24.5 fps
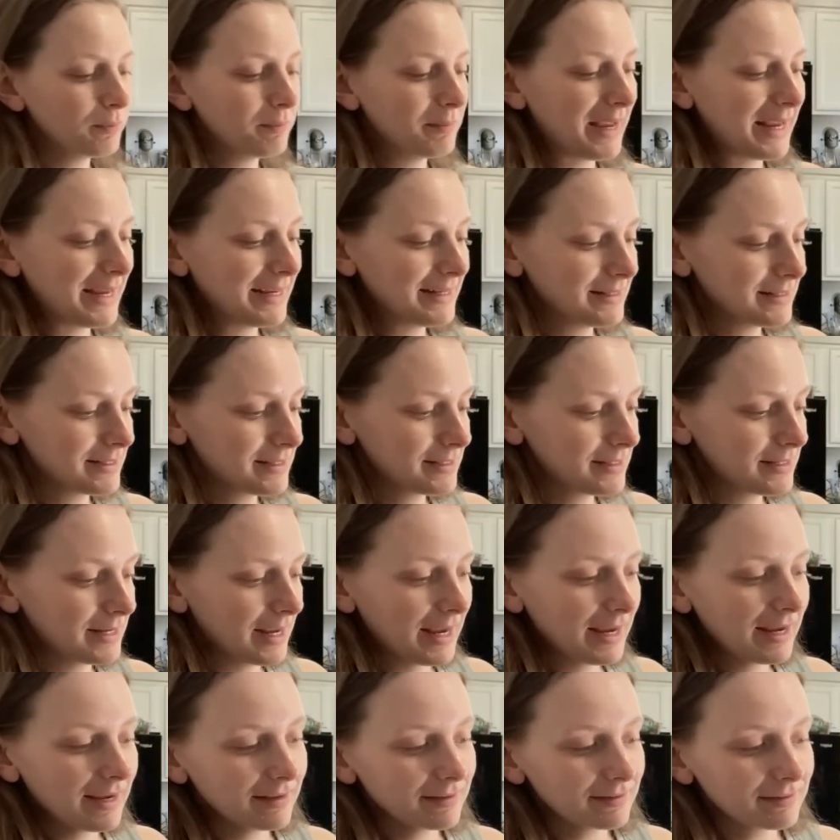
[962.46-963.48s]

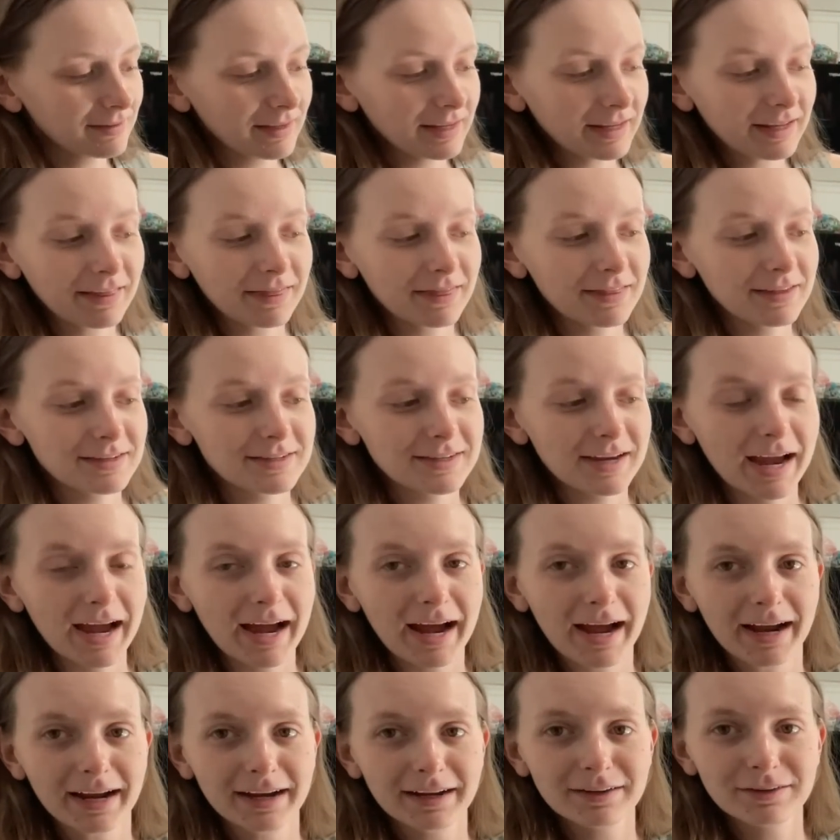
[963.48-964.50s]
mainstays. Like the
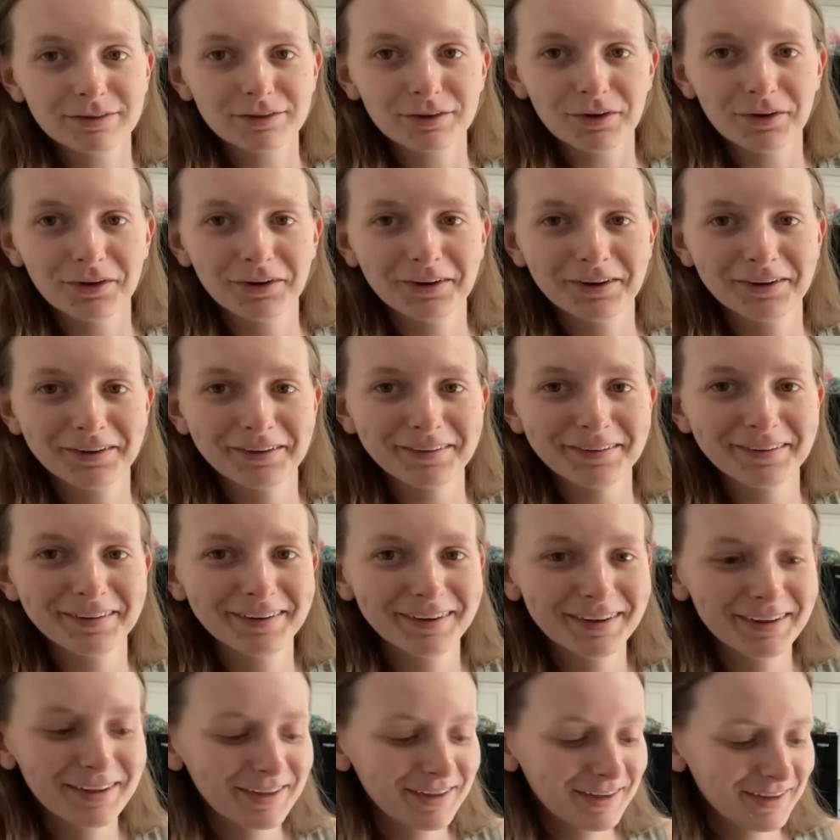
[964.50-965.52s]
tags are
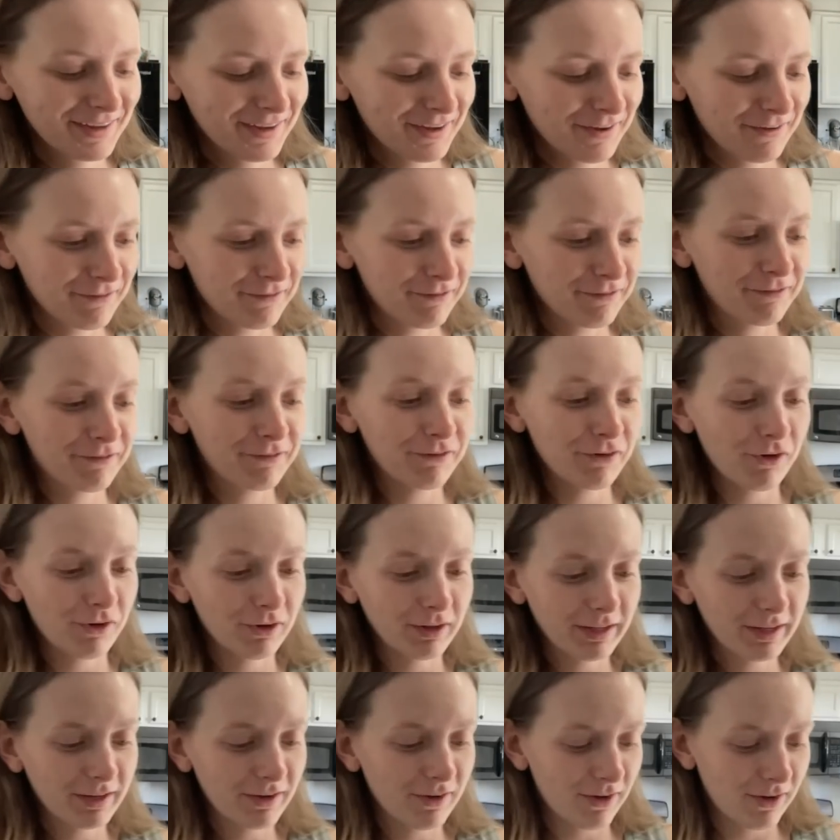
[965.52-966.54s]

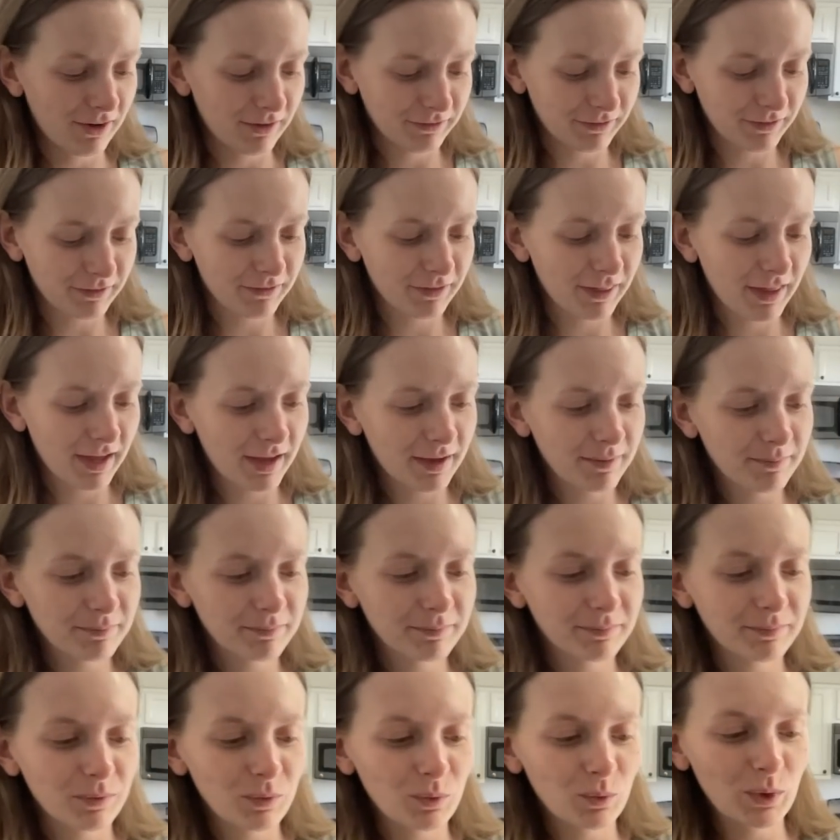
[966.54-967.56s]
falling off of
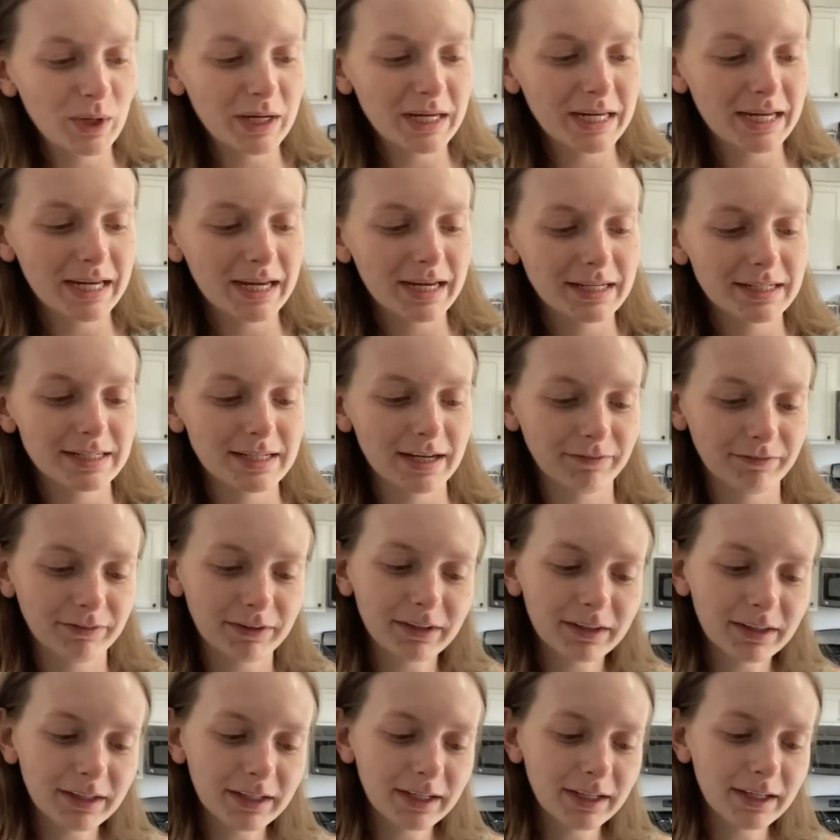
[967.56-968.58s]
them. We
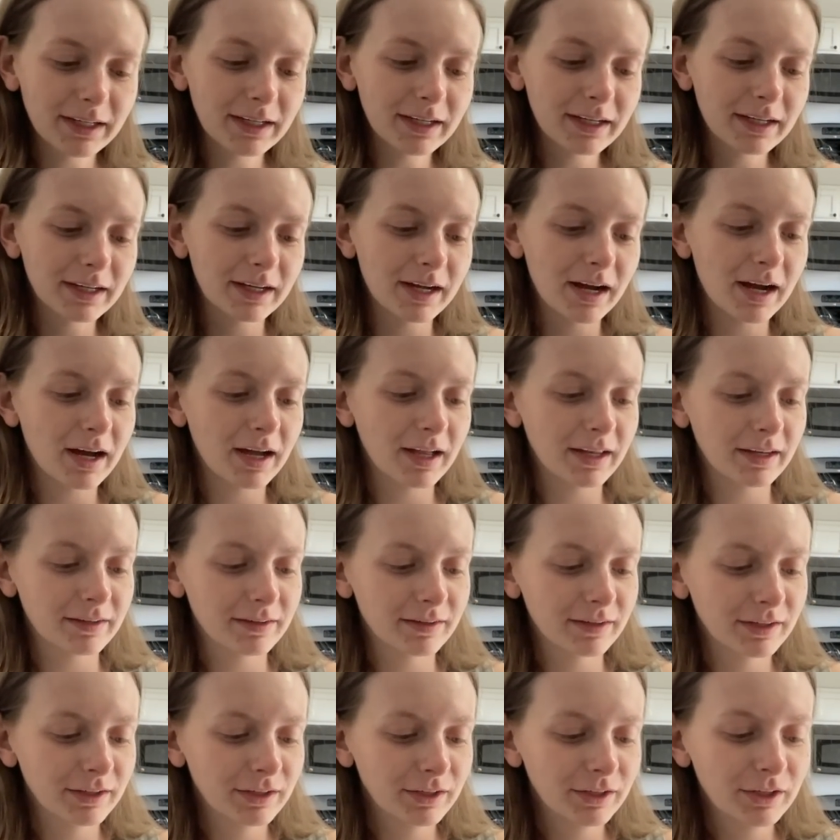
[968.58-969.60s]
definitely got
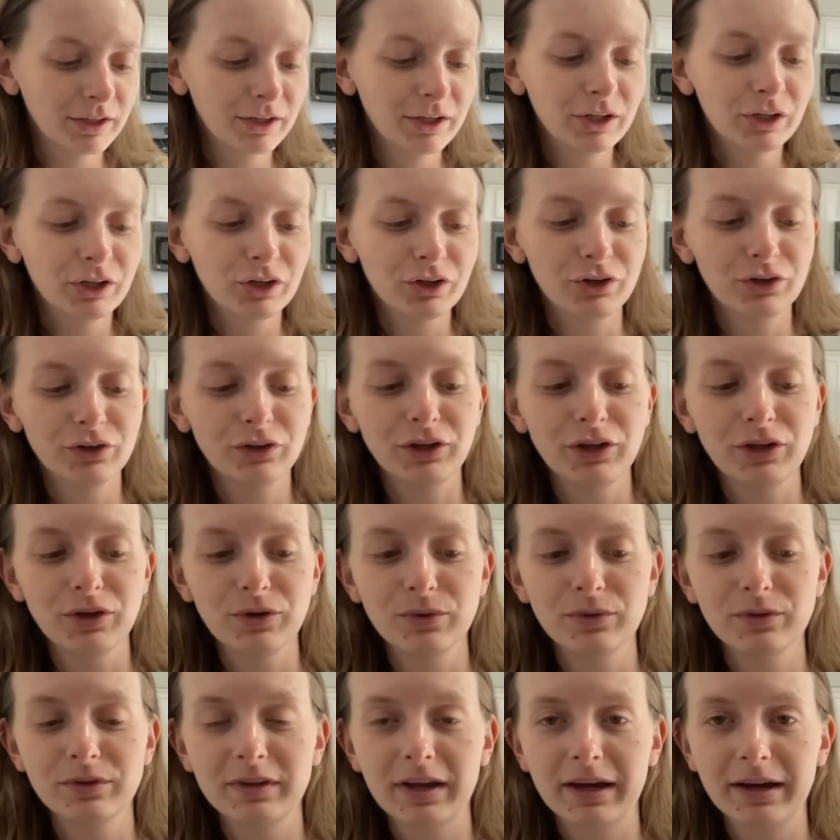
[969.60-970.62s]
good
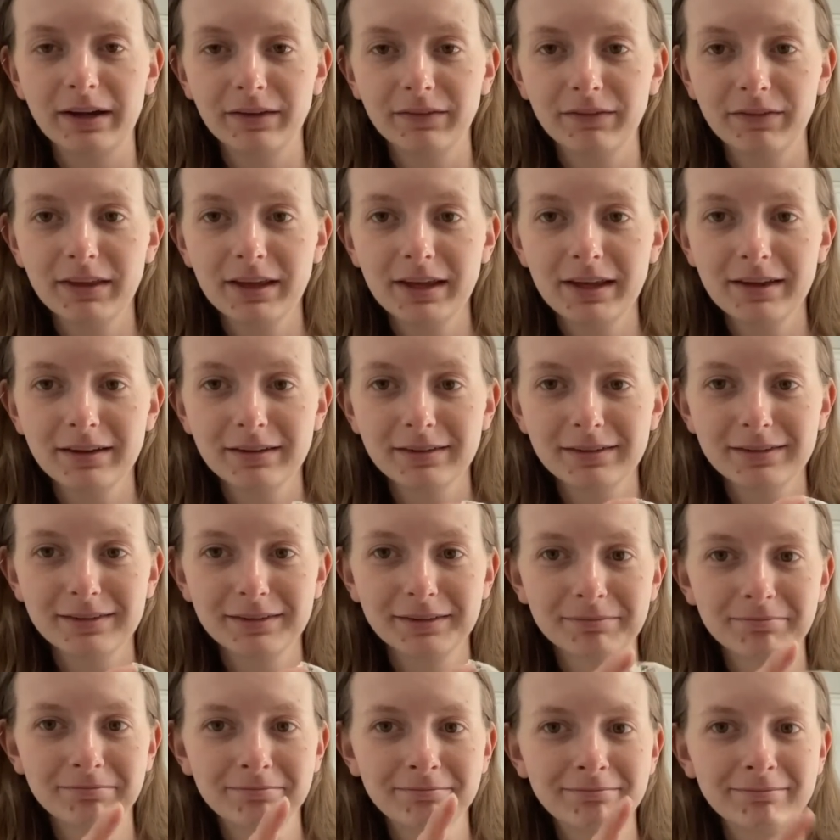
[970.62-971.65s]
use out of these.
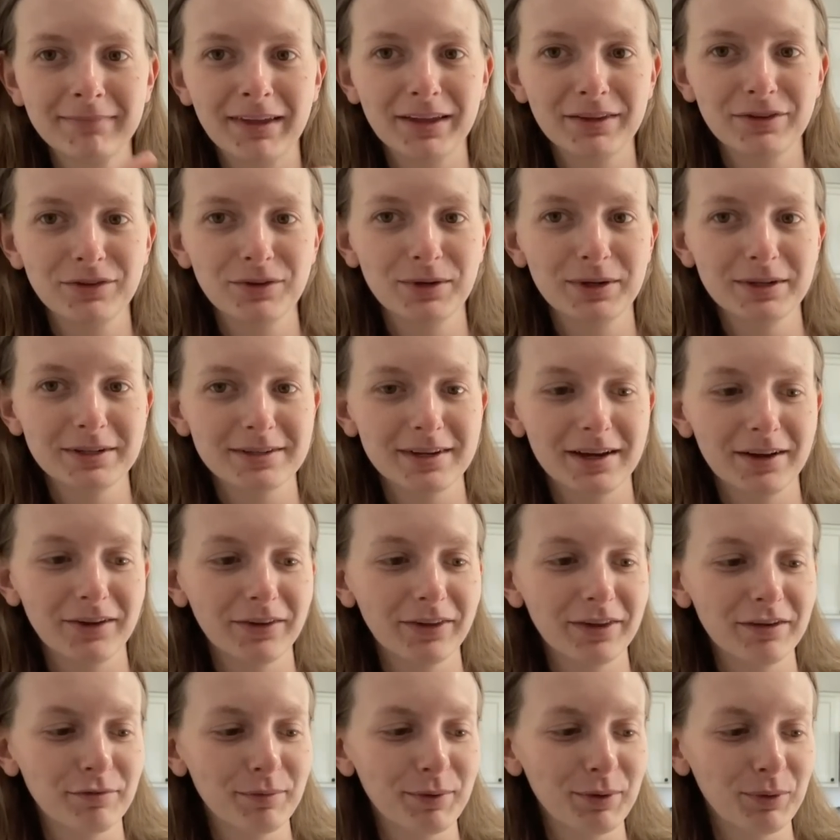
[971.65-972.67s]
As you can tell,
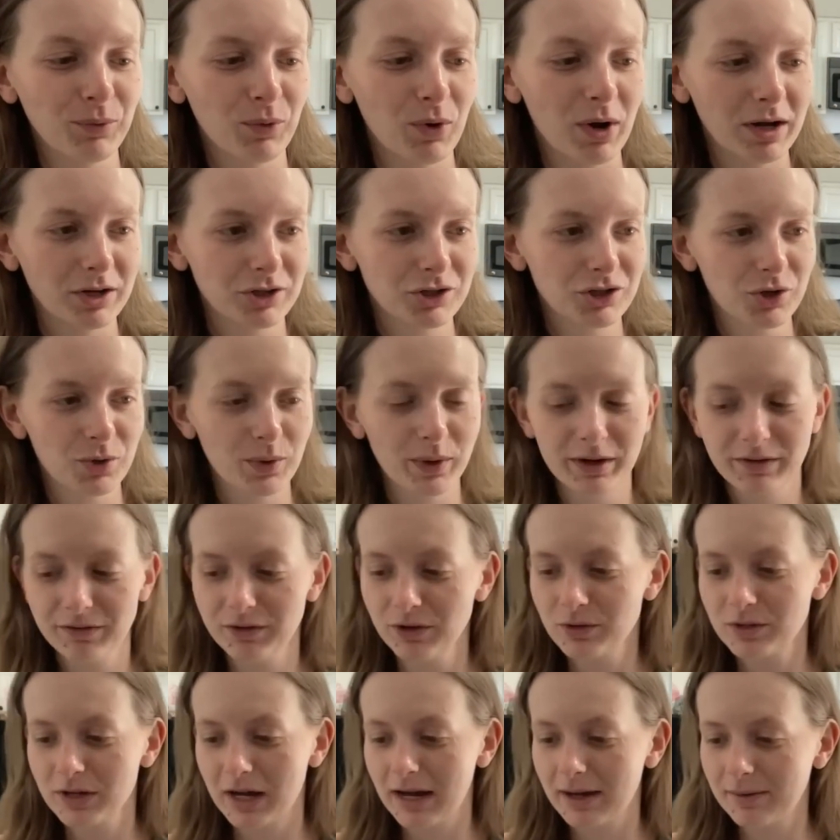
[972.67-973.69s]
they've been washed quite a few
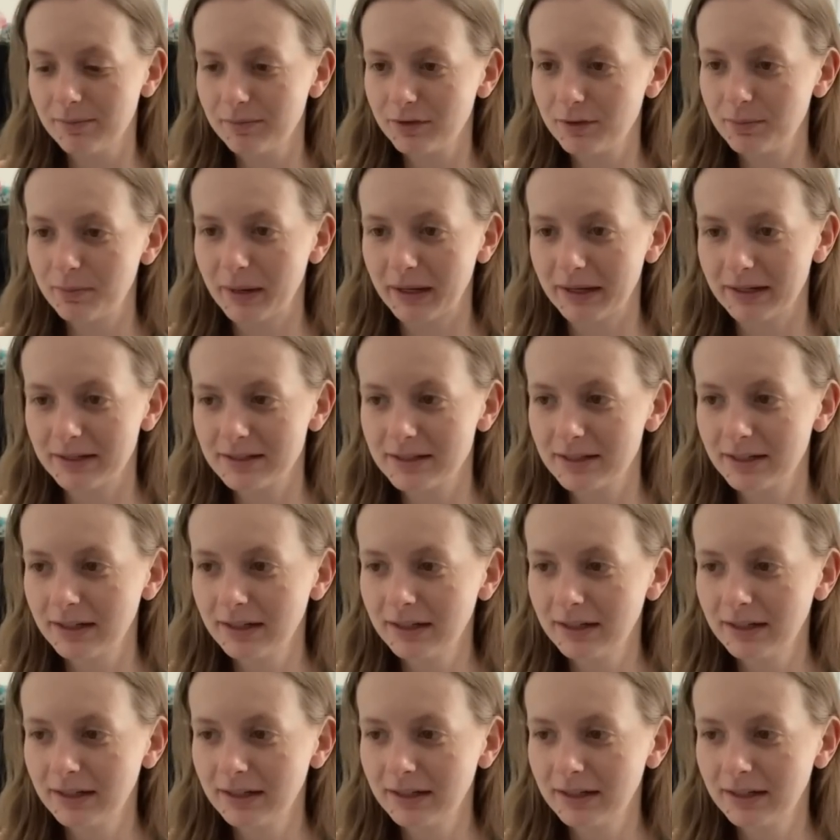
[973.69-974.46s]
times, but